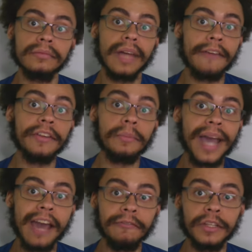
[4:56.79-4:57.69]
I feel
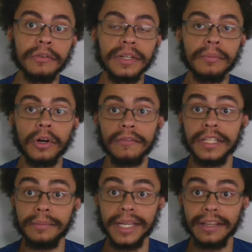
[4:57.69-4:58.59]
bad for you in more of a
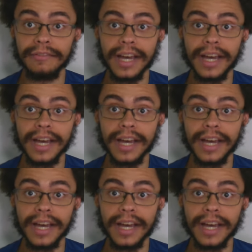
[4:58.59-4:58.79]
demeaning